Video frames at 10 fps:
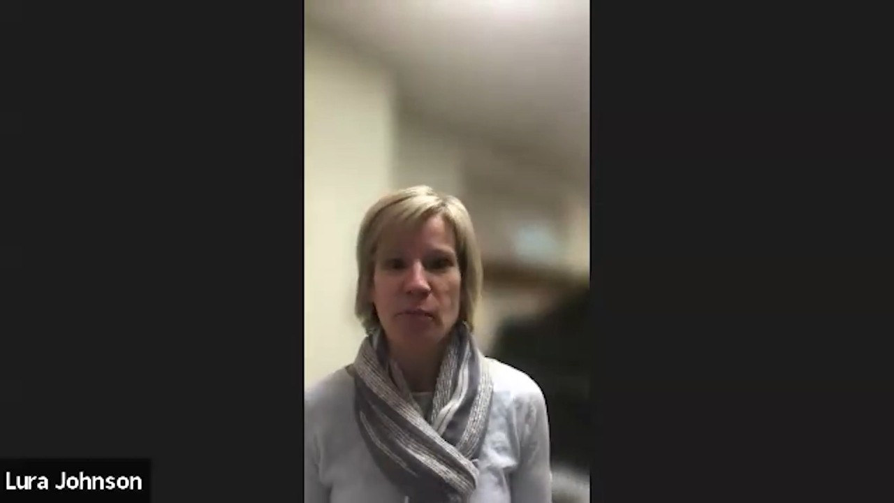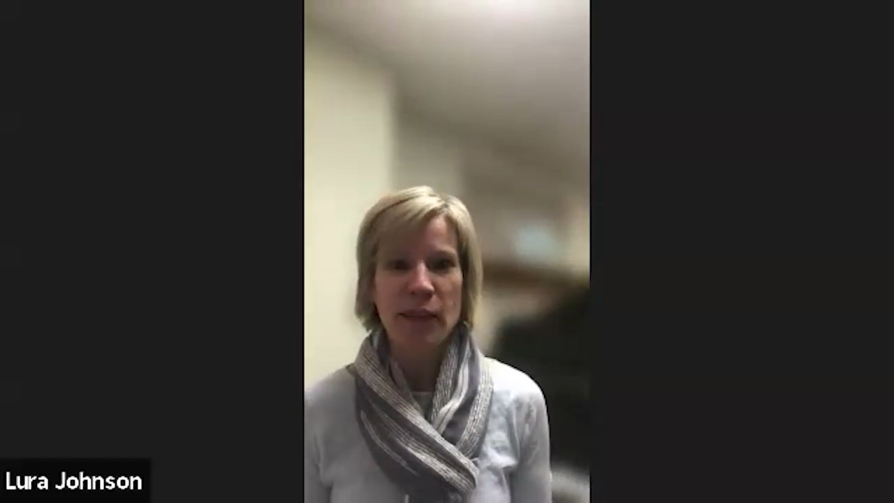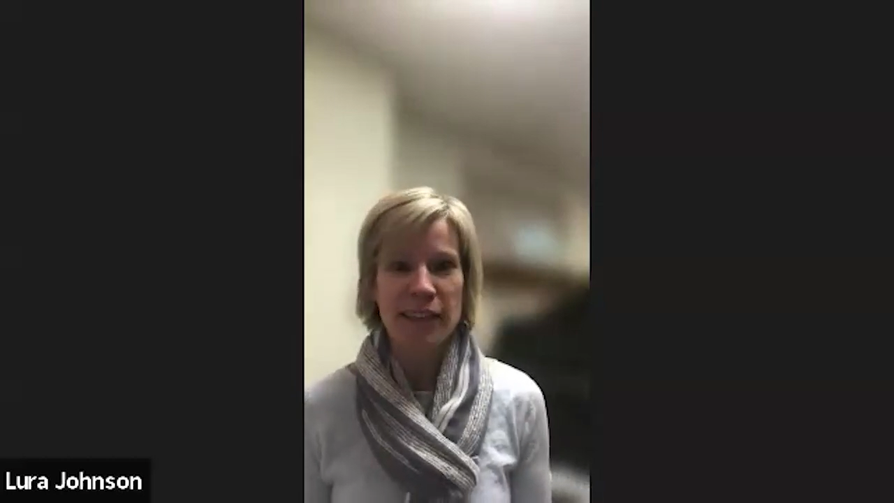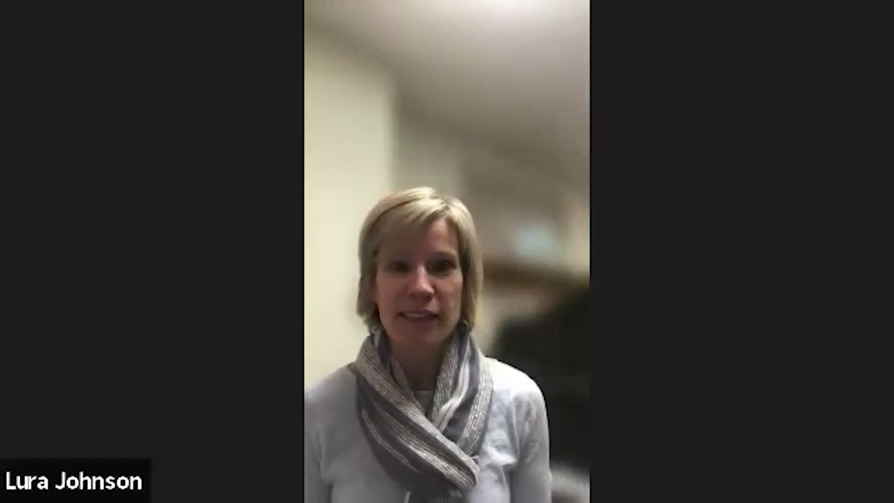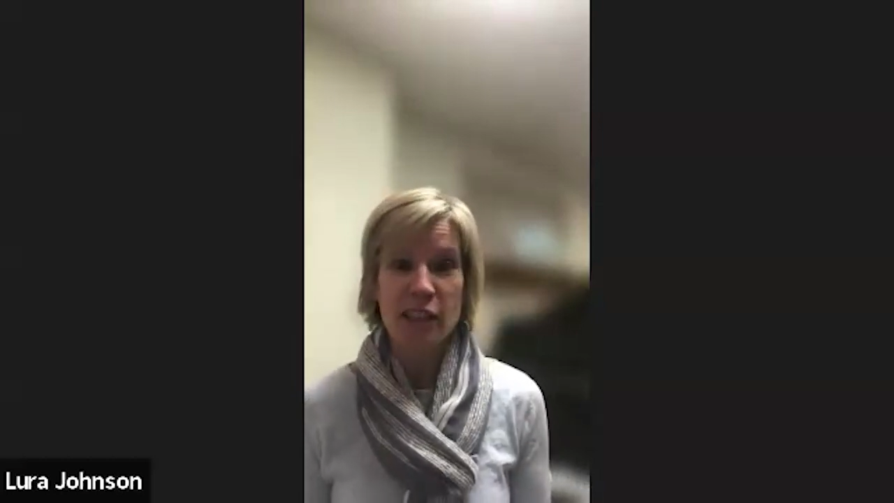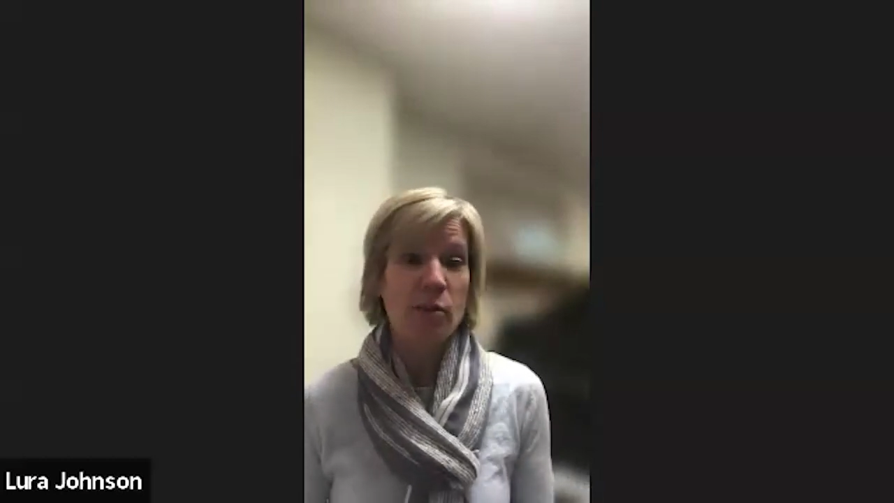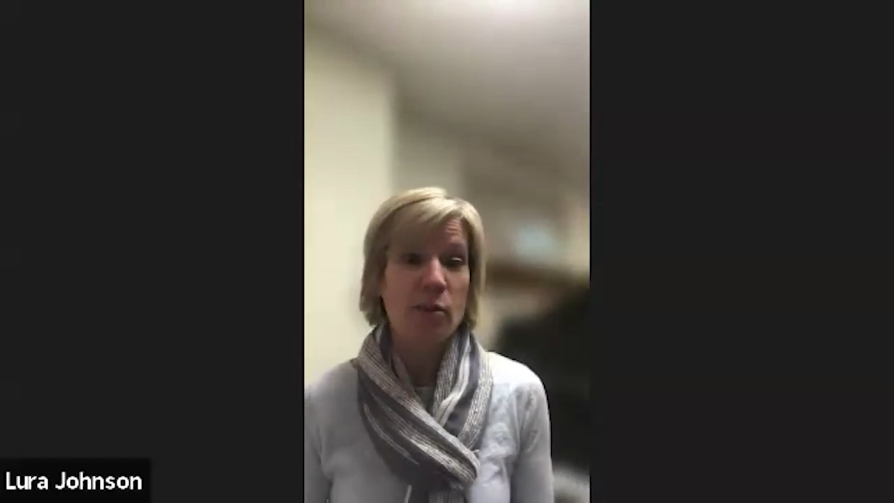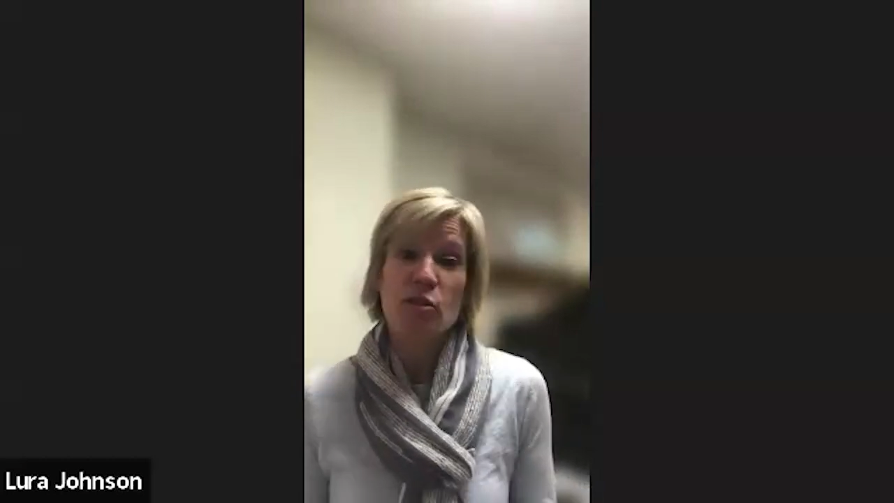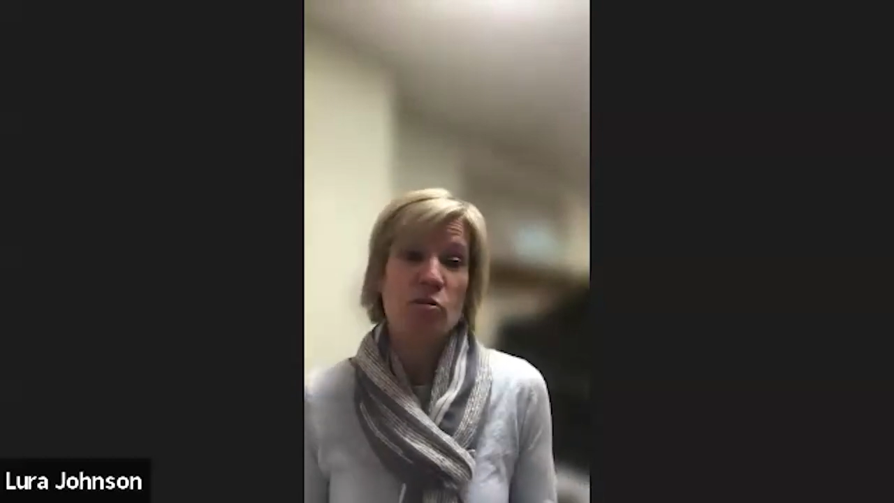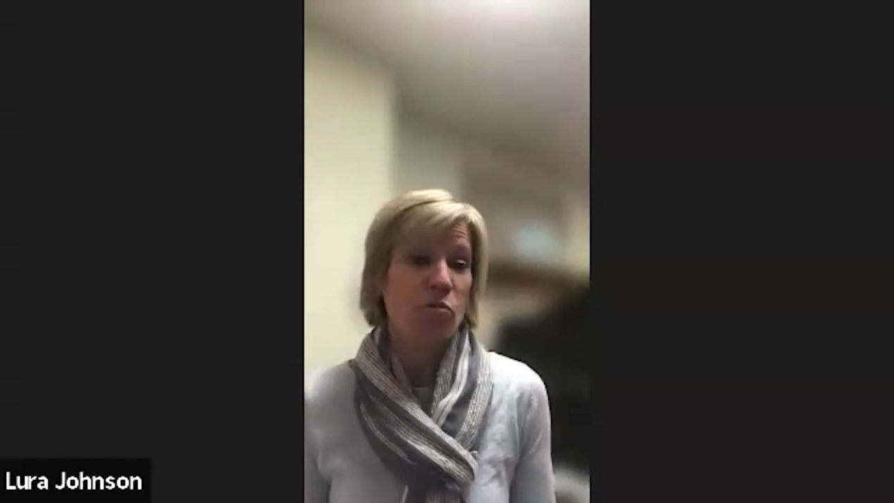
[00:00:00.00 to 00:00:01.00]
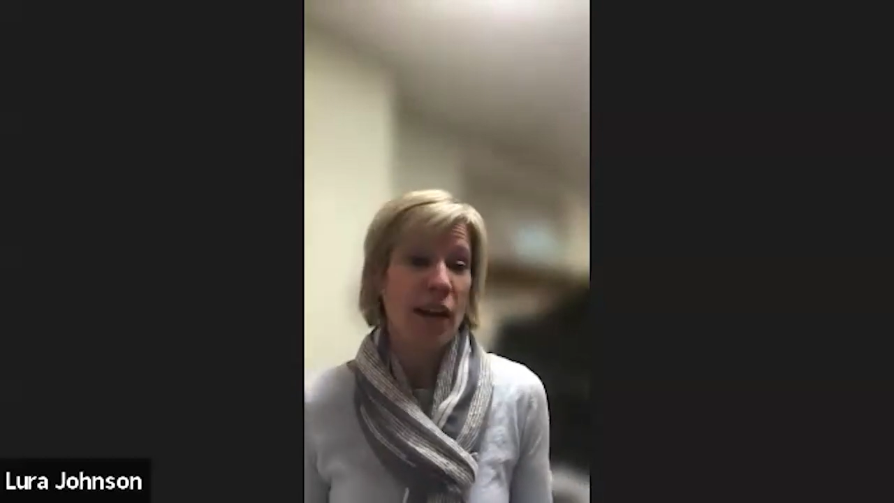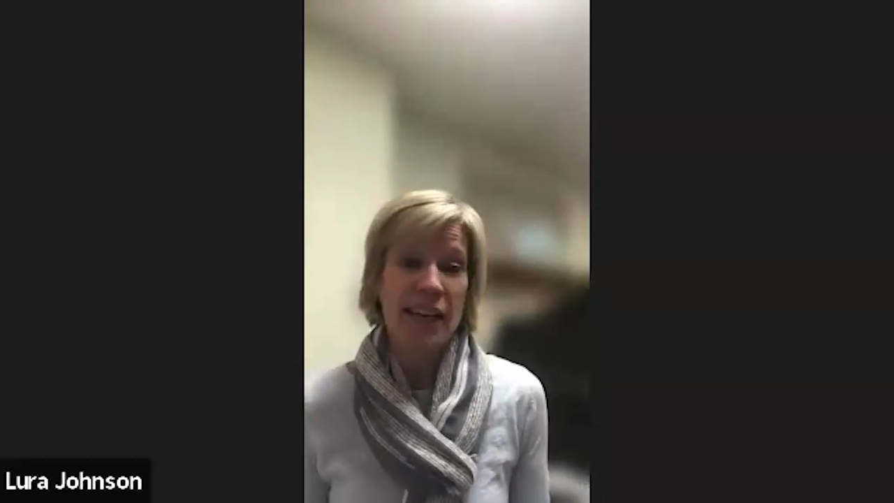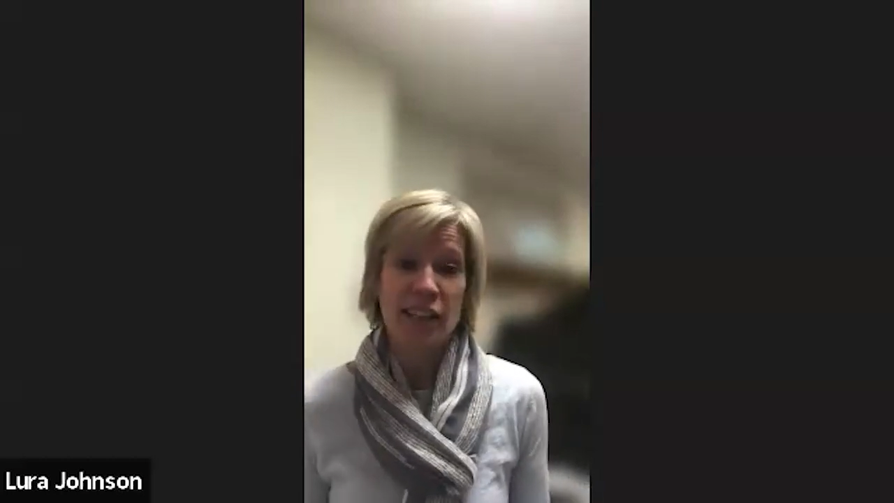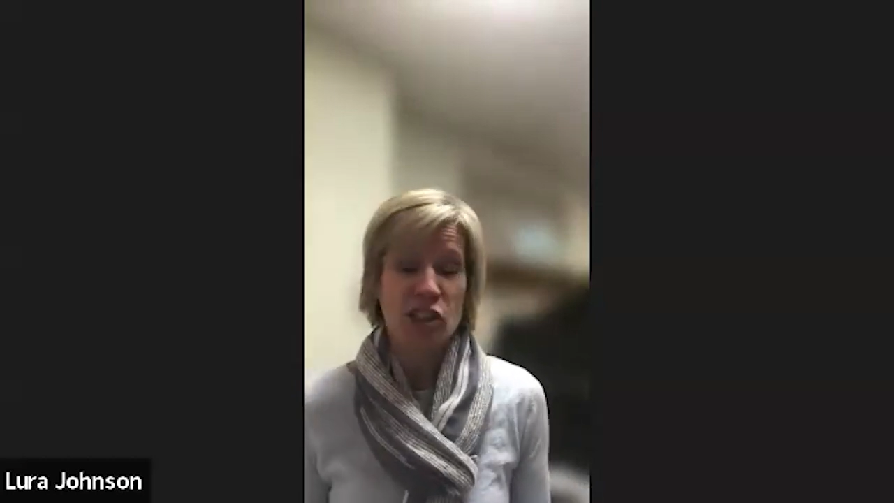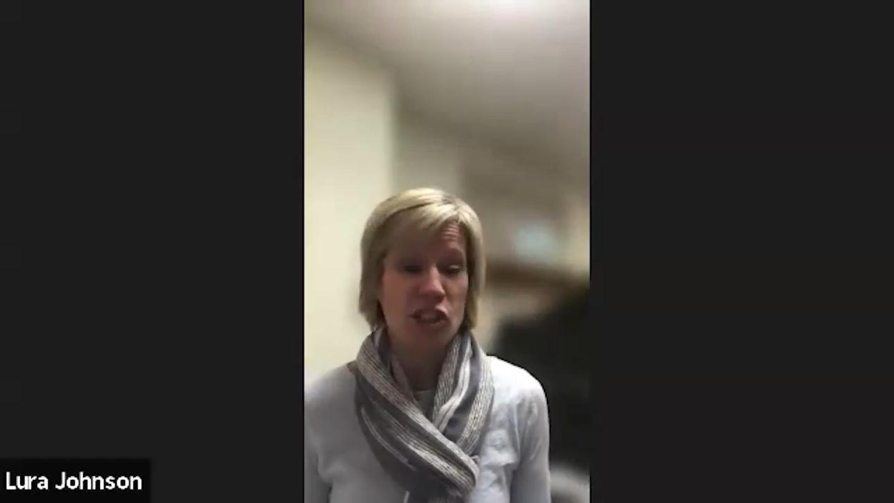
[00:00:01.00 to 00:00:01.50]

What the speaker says: because the moods range